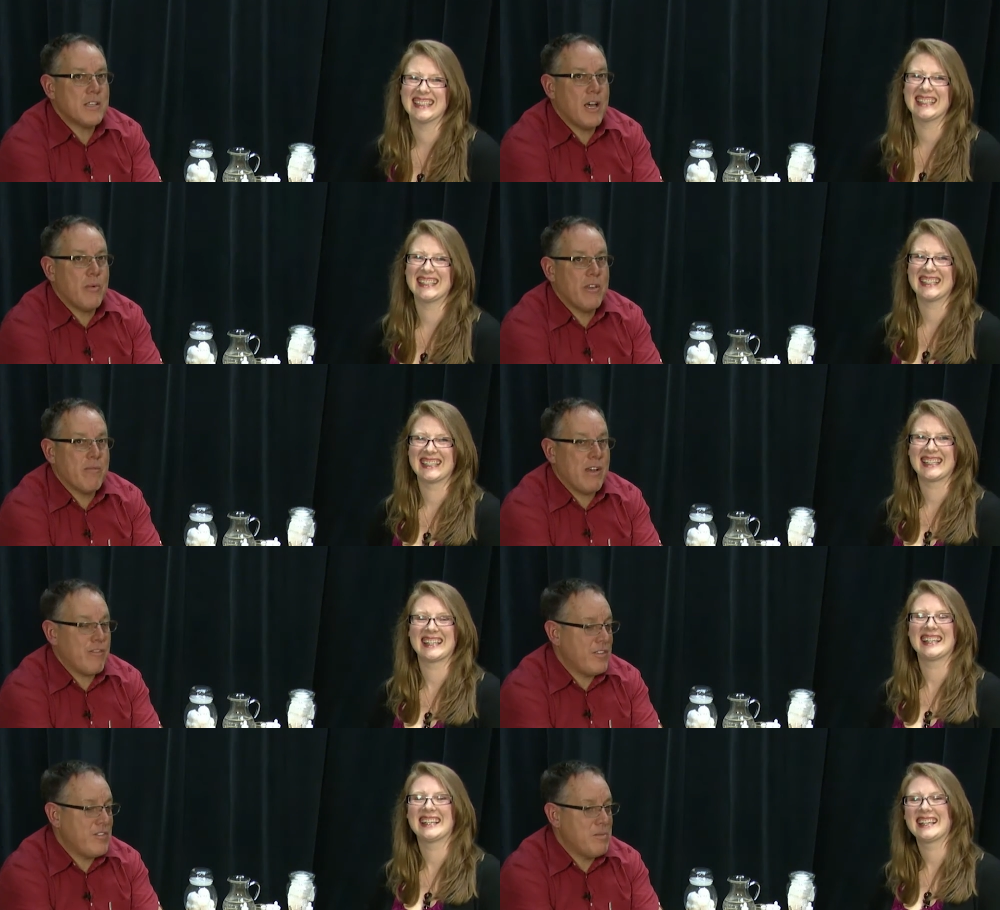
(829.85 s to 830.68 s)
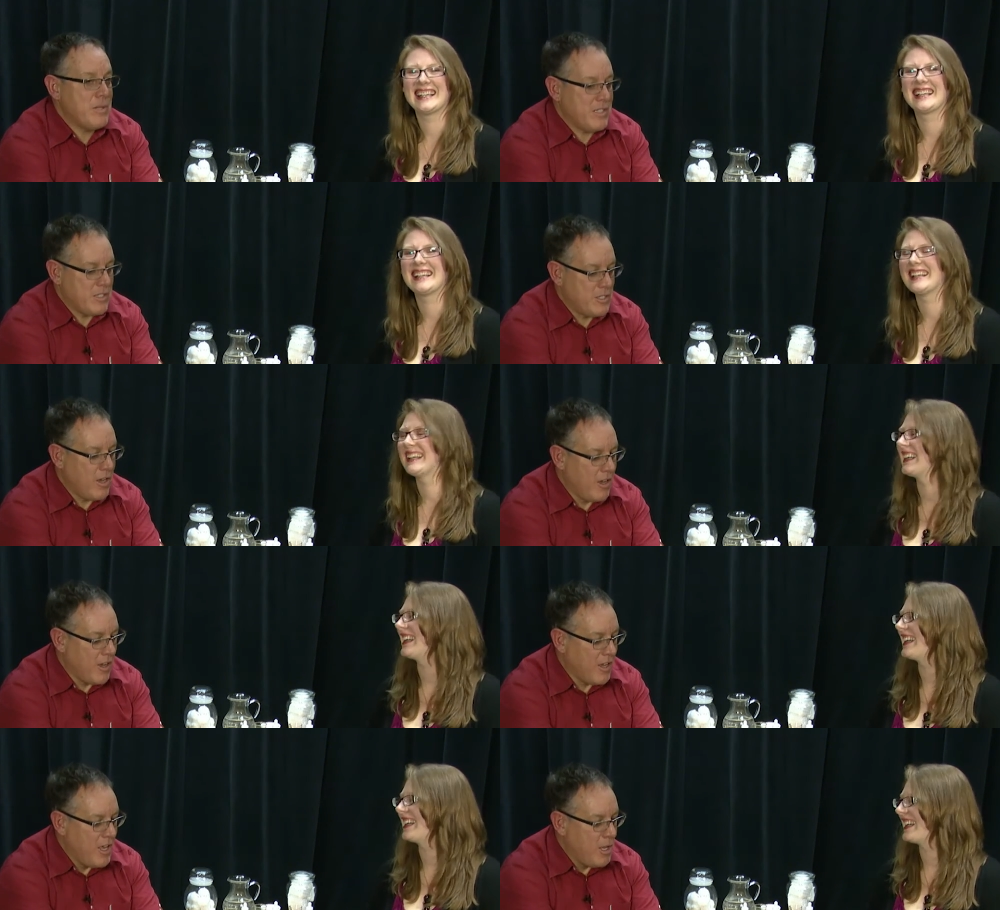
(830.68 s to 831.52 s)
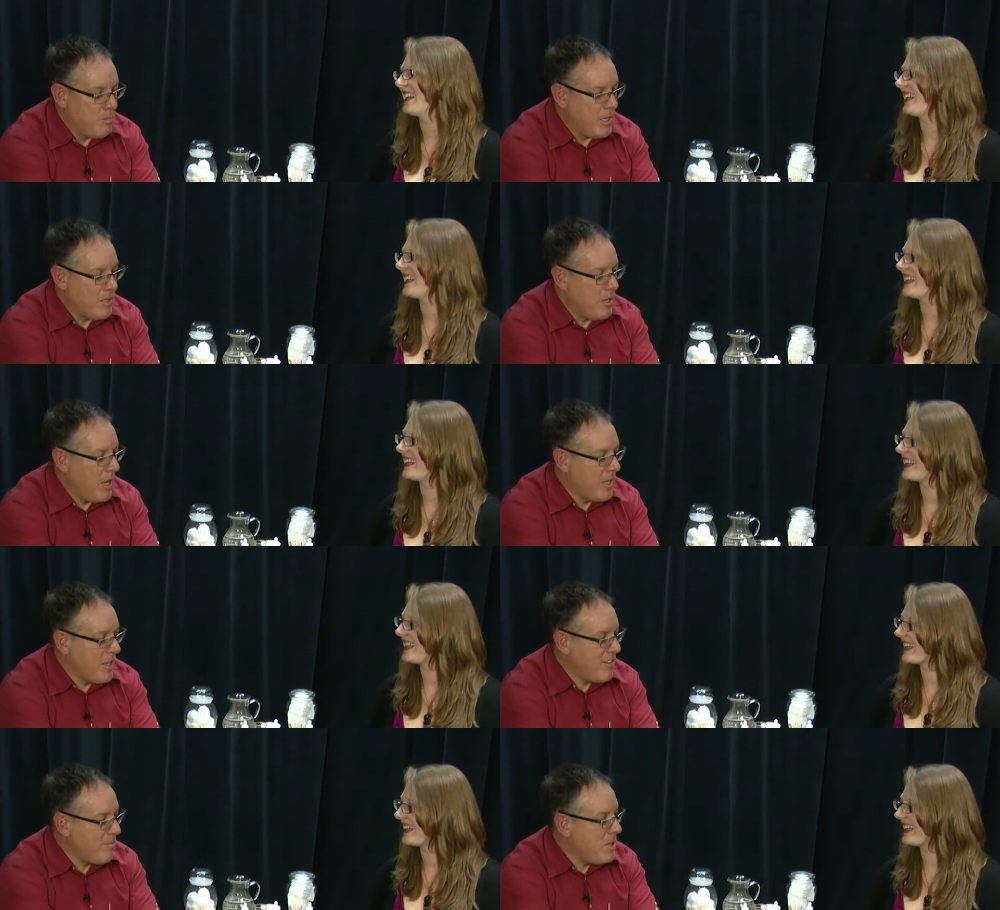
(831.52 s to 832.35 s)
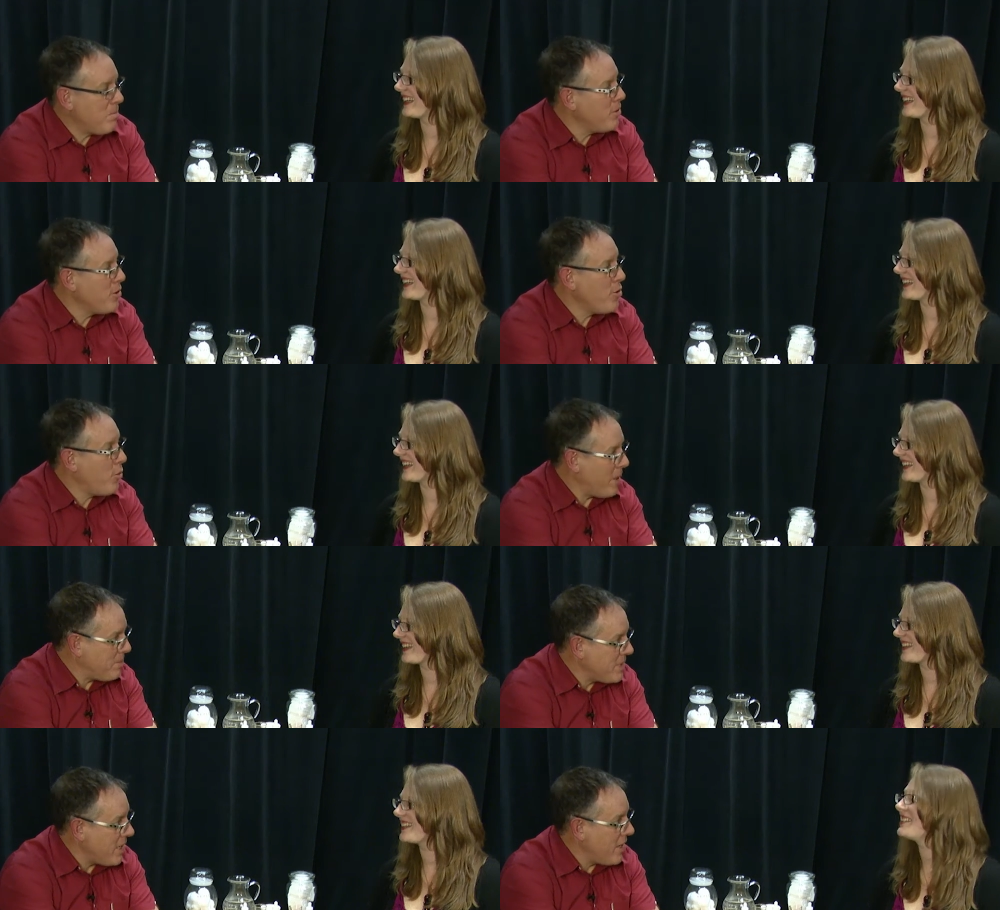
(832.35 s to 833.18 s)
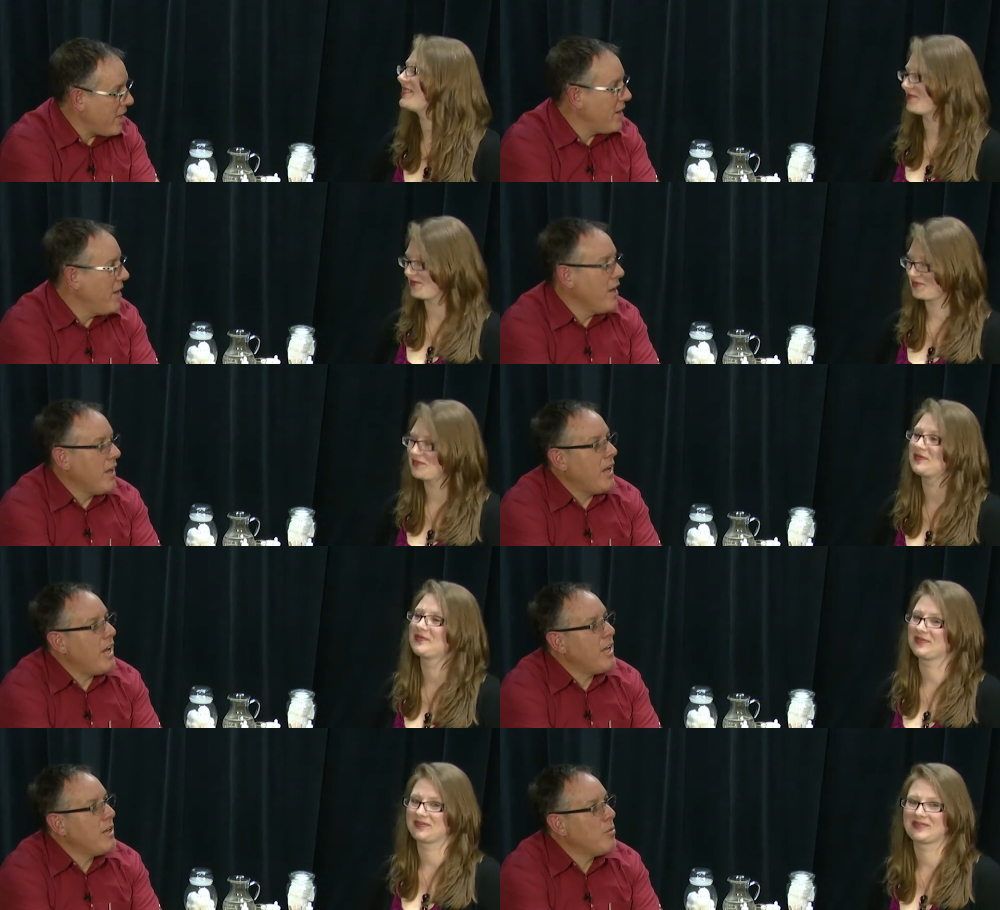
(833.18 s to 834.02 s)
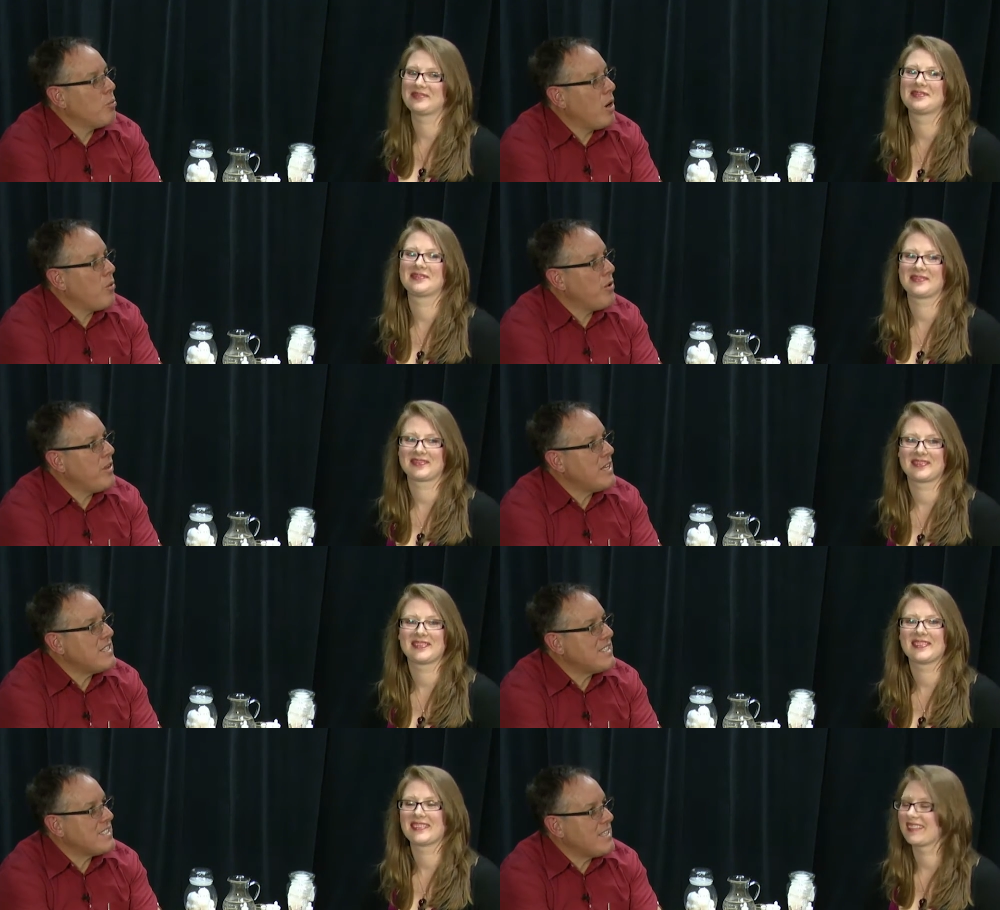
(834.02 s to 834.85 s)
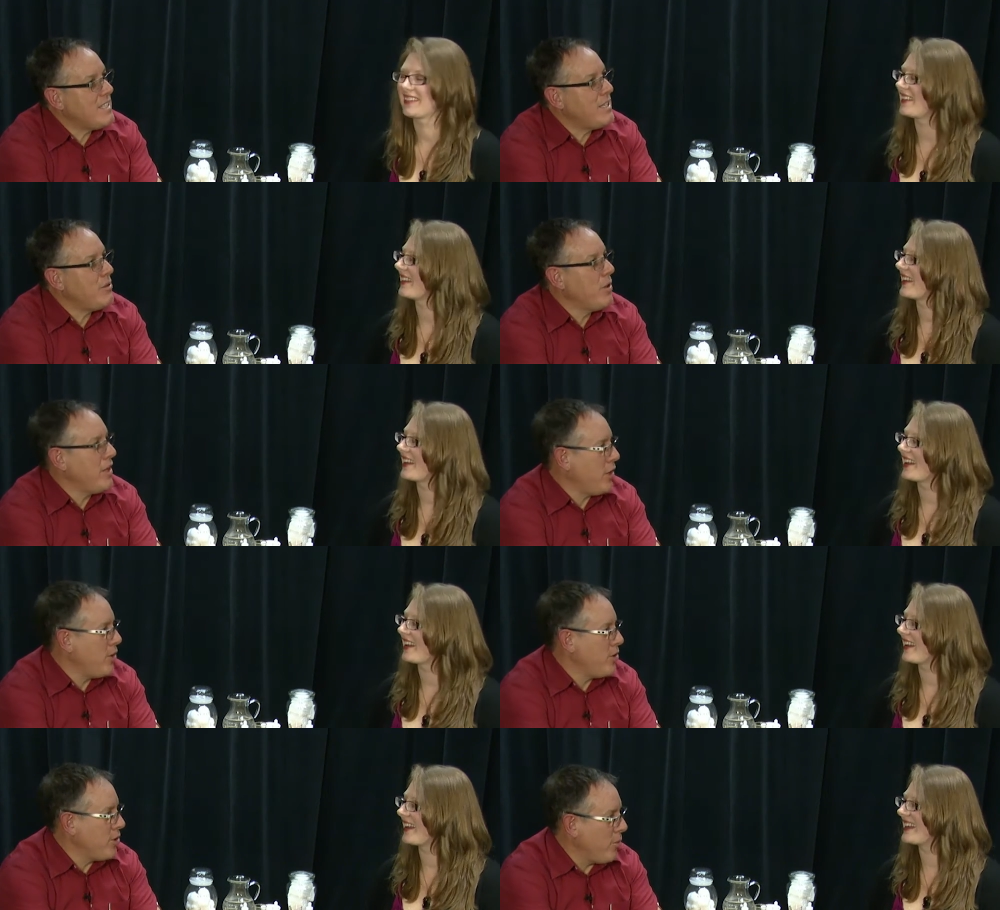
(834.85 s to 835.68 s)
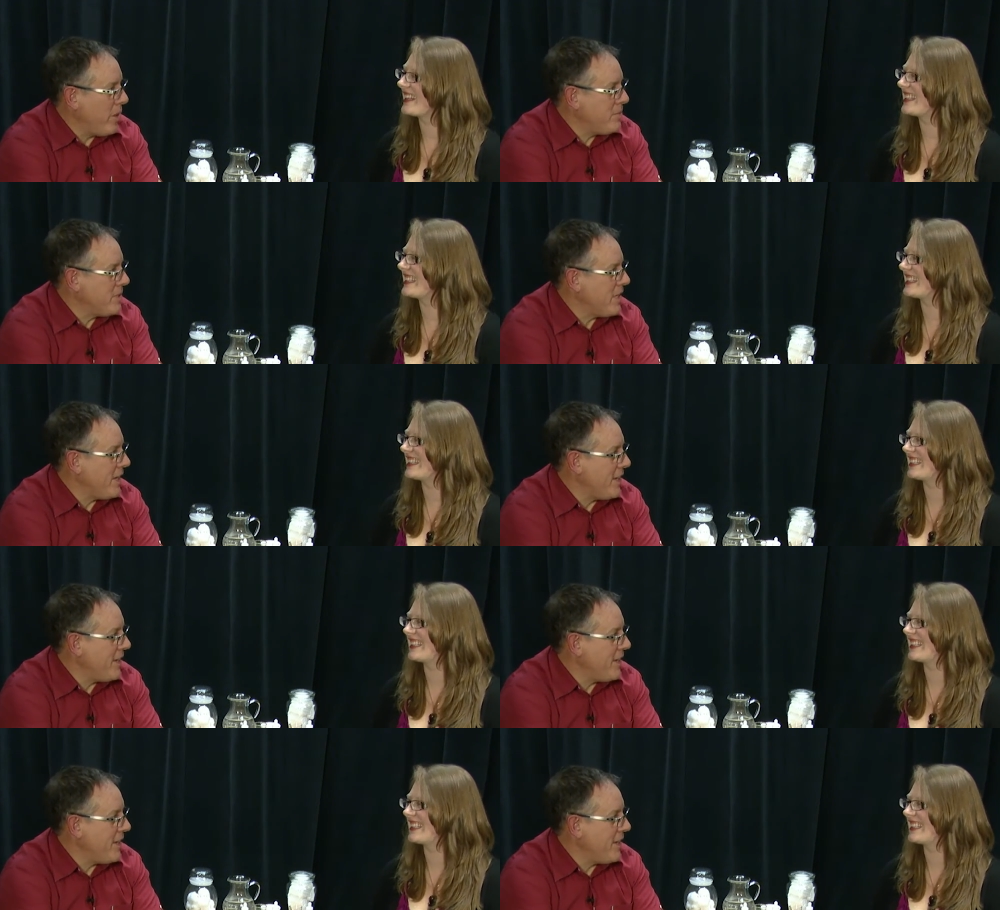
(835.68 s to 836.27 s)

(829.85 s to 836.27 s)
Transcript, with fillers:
Speaker 1: Uh, we have about 15 minutes to talk, but uh, give people your website and what would they see when they go to your website.